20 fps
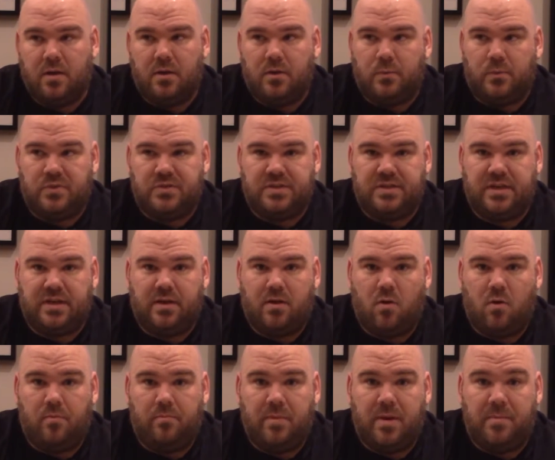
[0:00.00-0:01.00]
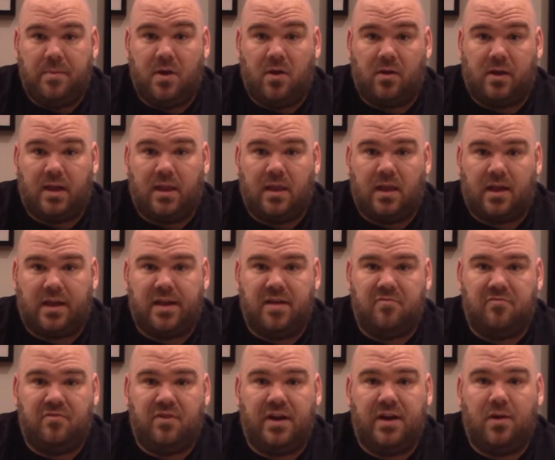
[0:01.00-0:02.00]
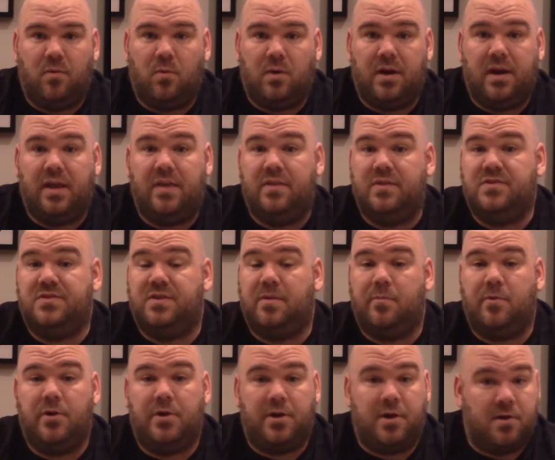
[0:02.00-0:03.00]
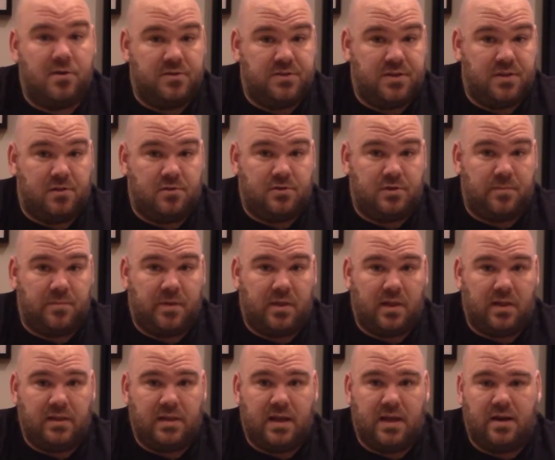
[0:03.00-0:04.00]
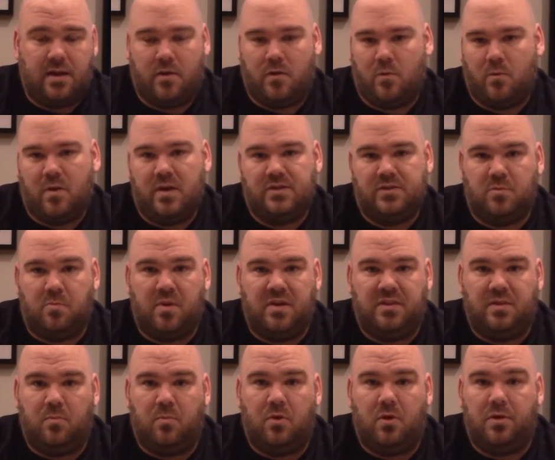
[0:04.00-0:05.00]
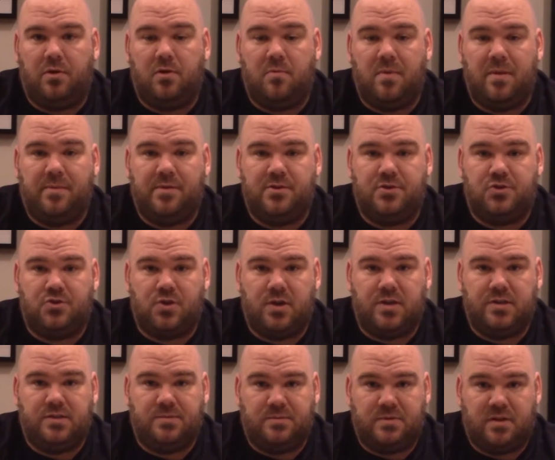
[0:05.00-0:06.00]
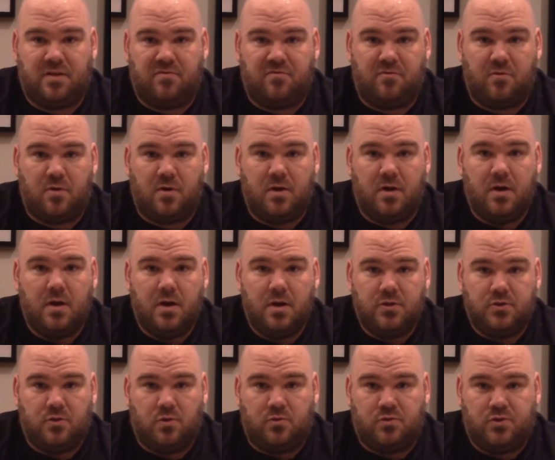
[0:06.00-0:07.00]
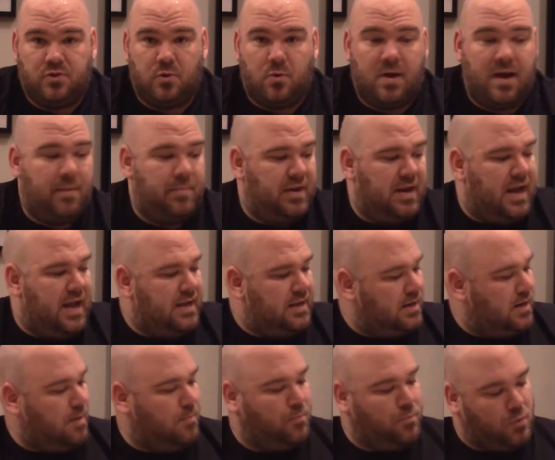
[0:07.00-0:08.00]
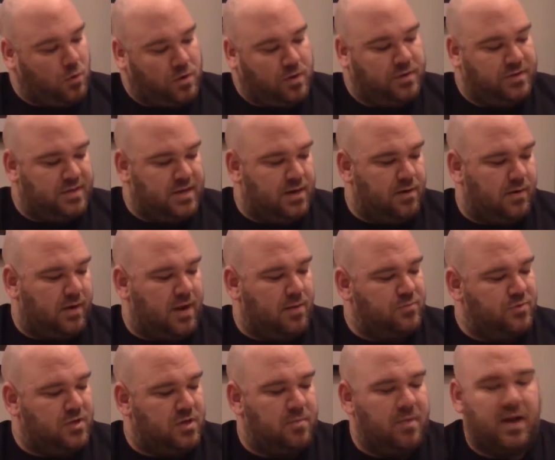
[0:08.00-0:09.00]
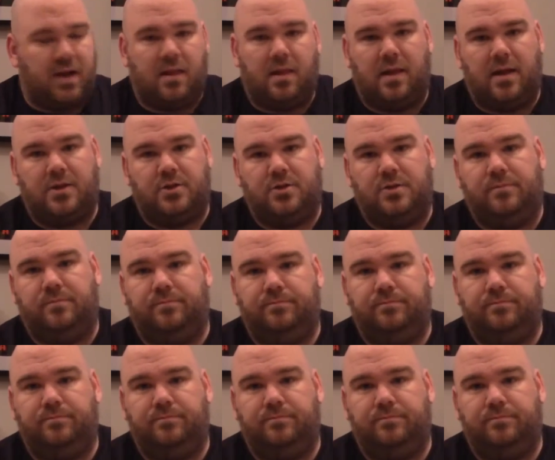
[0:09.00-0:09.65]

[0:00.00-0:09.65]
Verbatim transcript: We'll see. Maybe I'll get lucky and find it one day this summer at a yard sale or something like that. Otherwise, I'll bite the bullet or maybe just trade some stuff for it. So happy to add a couple more Nintendo games into my collection.